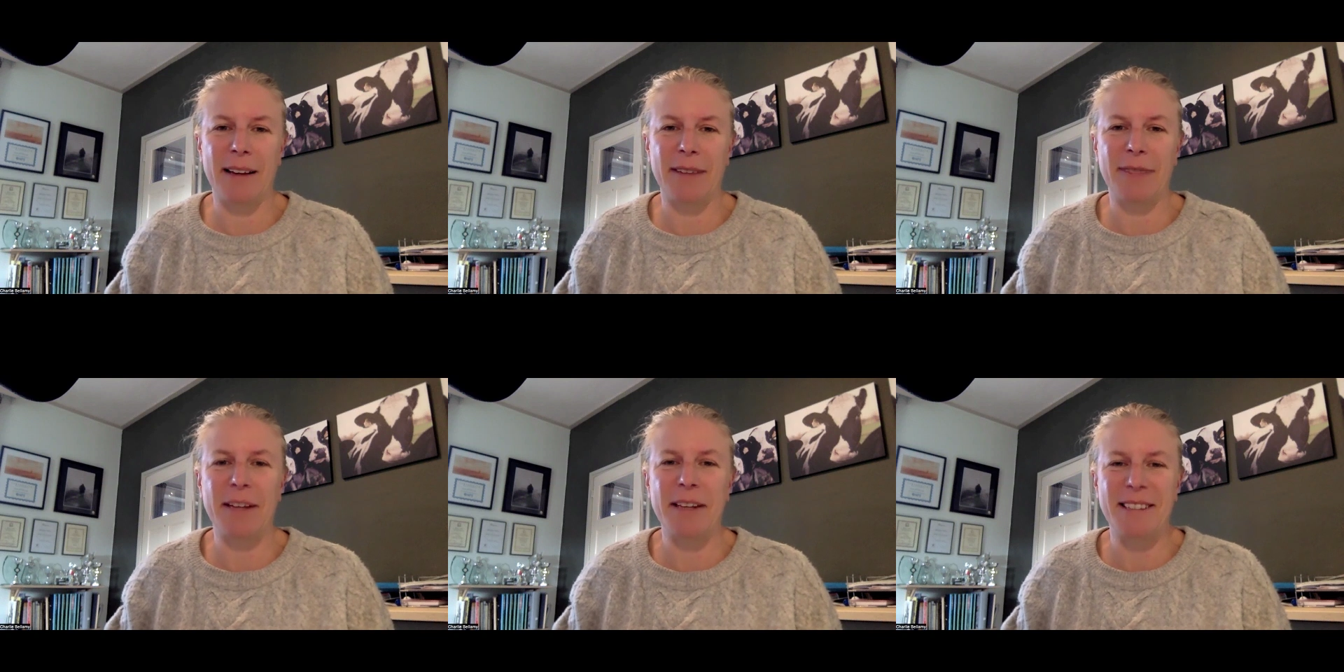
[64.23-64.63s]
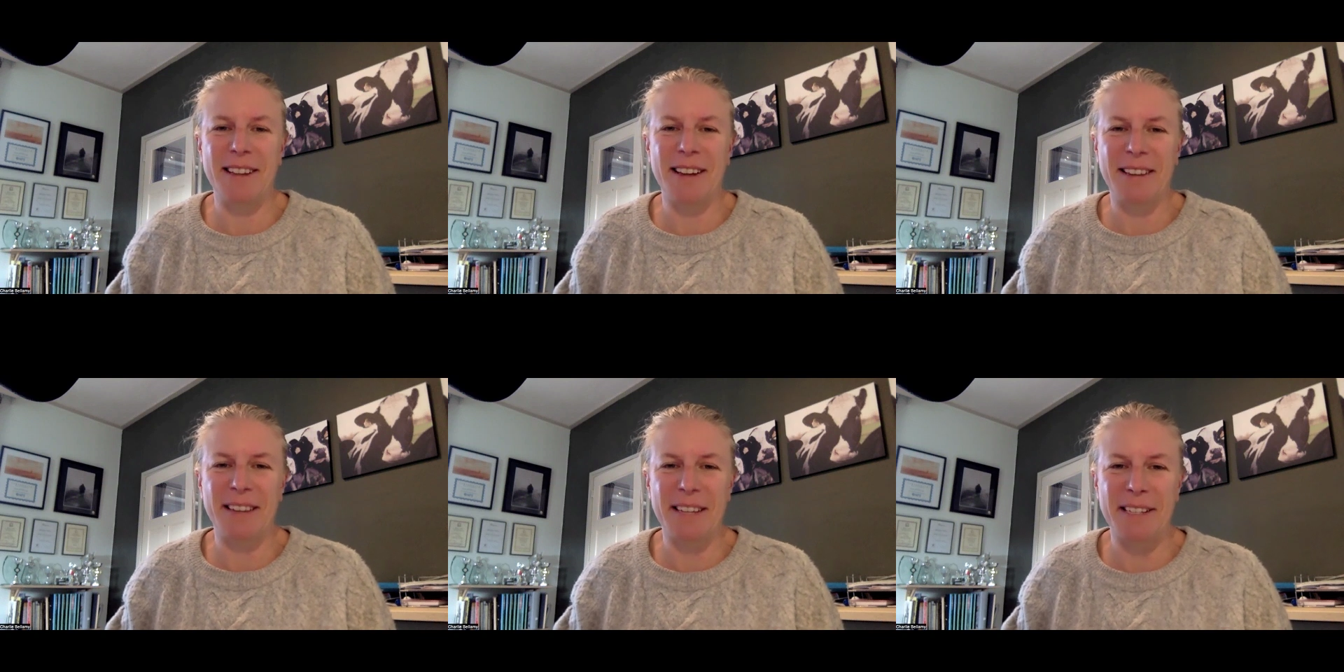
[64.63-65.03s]
events
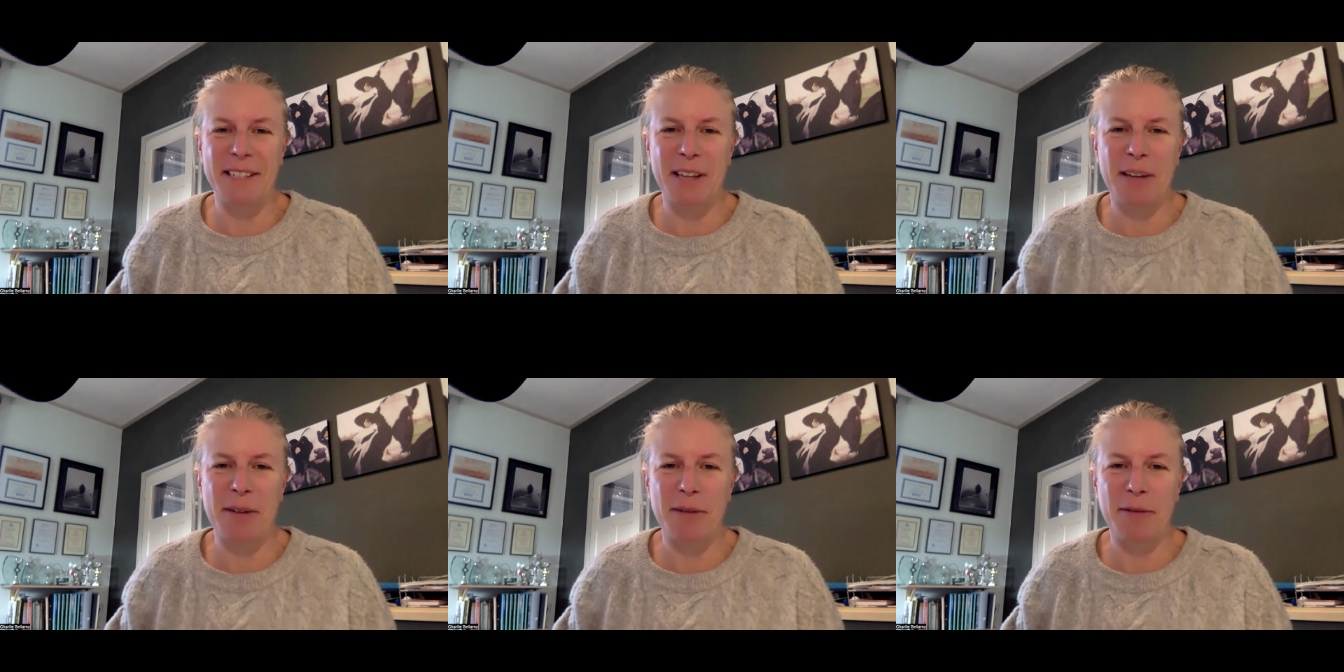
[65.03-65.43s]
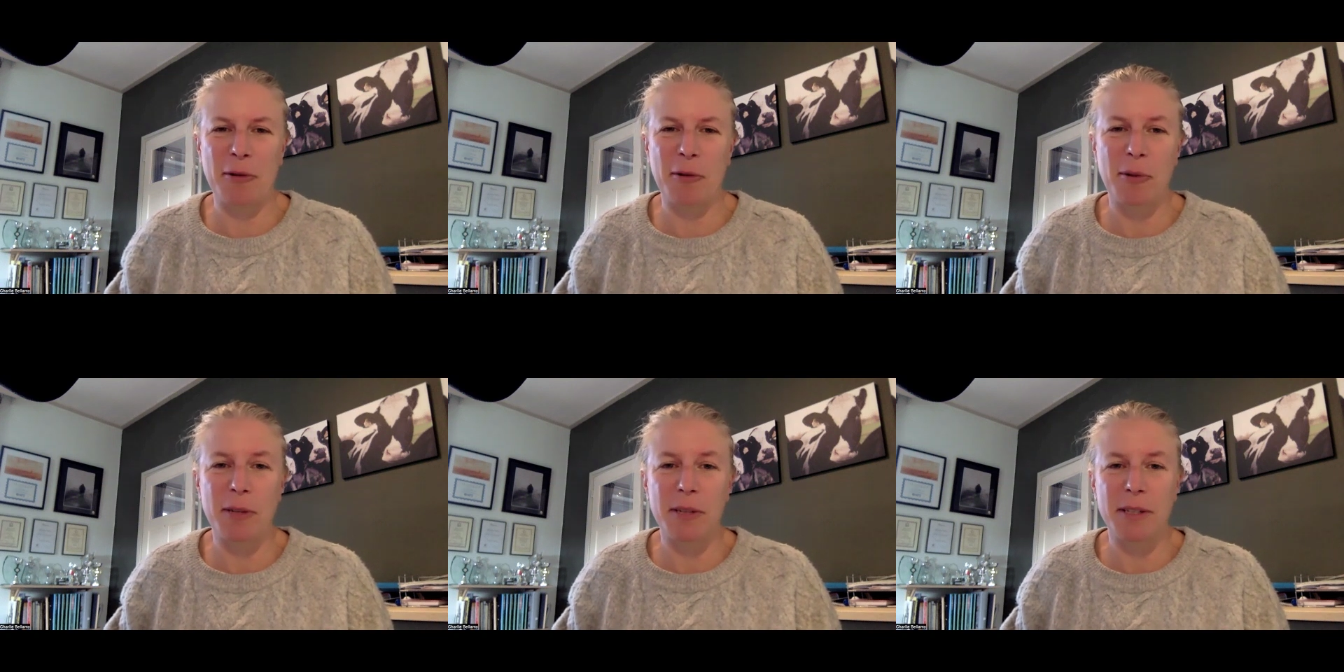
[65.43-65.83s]
like this going
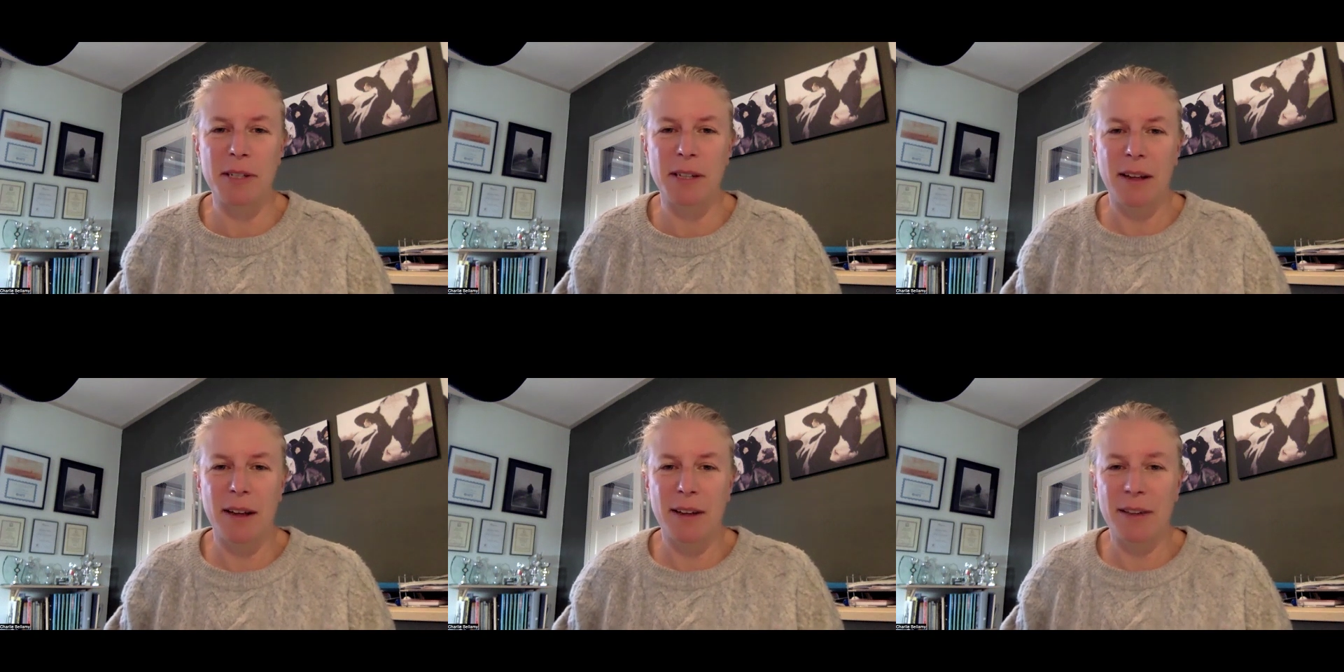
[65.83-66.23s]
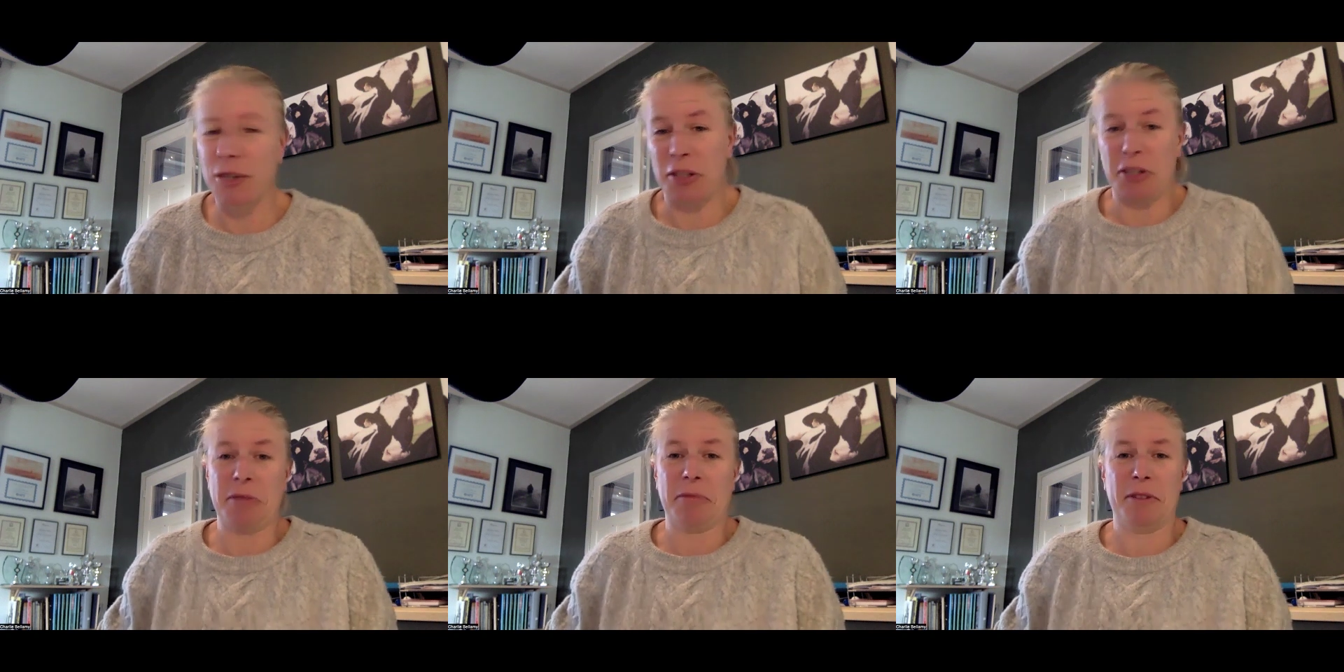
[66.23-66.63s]
forward
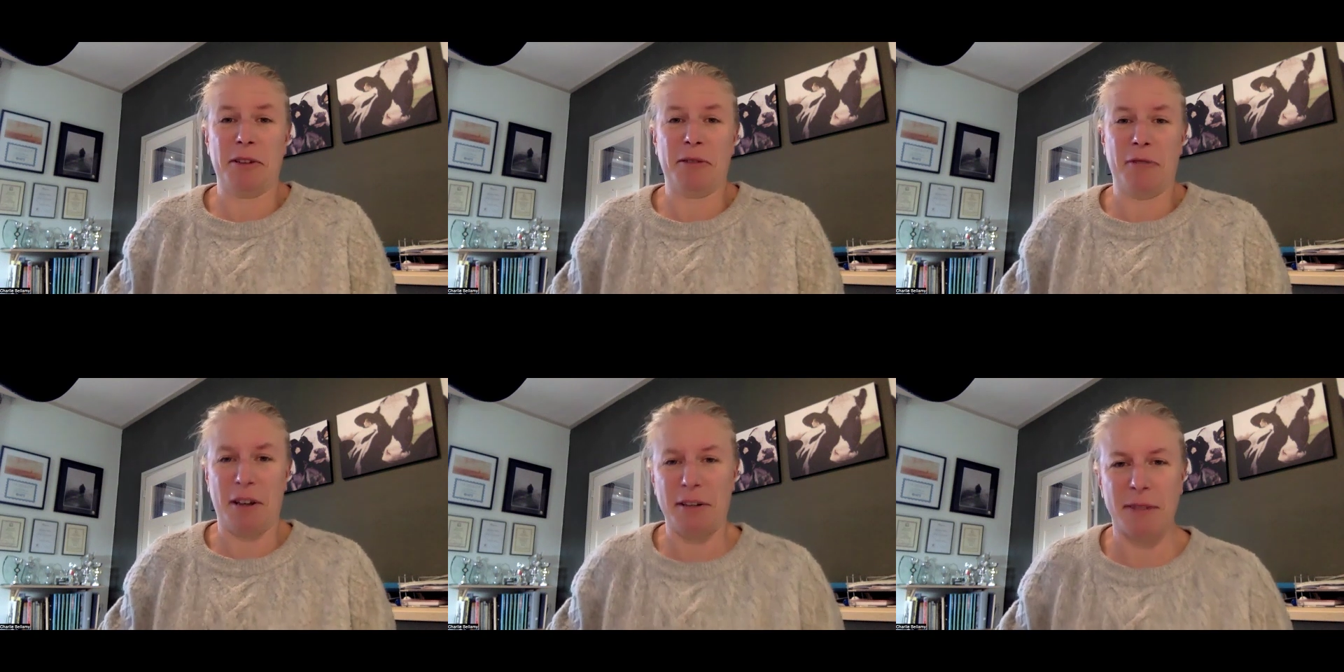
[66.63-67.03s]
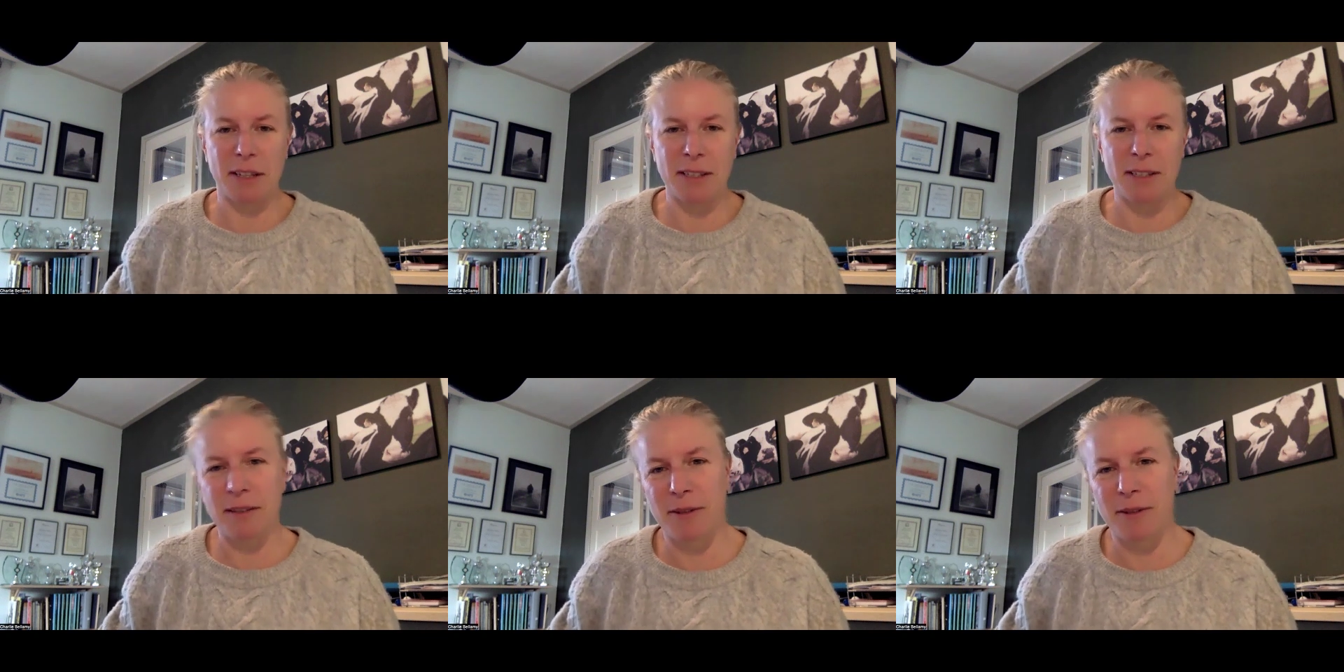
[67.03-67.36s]
just for the fun of it,